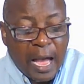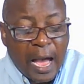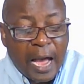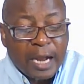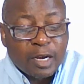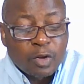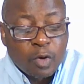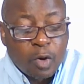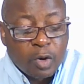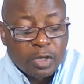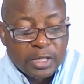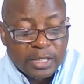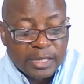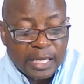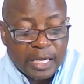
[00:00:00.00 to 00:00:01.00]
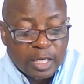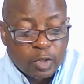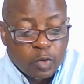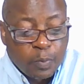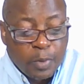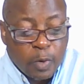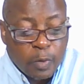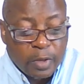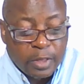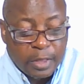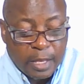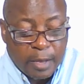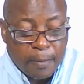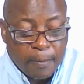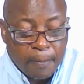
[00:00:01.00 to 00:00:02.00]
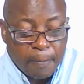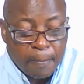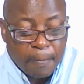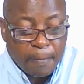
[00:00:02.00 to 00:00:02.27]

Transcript: and God decided to be with them.